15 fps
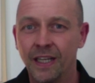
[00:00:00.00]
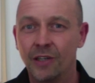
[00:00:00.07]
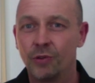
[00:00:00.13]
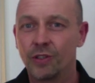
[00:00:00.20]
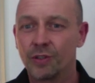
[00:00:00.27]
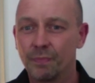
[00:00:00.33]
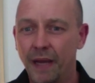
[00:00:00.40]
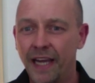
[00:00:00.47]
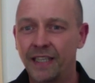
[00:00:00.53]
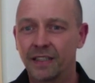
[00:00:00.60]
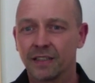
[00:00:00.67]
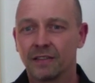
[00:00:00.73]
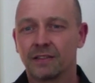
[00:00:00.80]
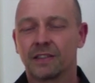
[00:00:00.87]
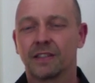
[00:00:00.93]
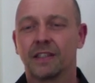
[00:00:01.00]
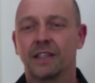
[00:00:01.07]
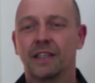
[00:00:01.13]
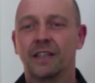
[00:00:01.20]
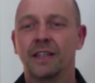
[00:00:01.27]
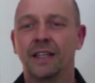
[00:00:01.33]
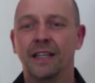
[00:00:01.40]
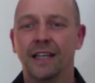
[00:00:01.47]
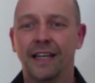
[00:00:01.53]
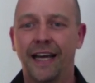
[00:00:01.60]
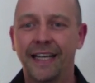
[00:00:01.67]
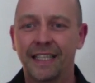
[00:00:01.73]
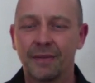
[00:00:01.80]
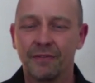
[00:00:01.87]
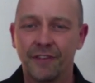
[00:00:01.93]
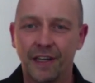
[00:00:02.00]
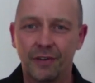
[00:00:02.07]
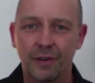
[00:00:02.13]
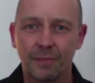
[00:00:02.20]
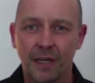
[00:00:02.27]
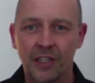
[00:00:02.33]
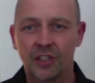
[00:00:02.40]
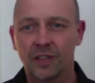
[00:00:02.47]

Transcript: respect and like him very much.